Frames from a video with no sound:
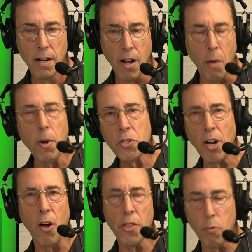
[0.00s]
Almost
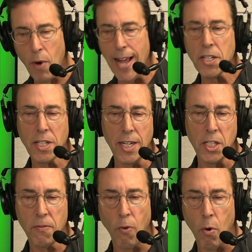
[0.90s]
all the rest
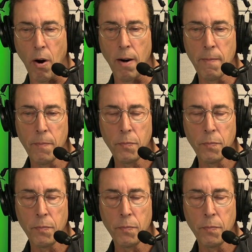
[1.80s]
is for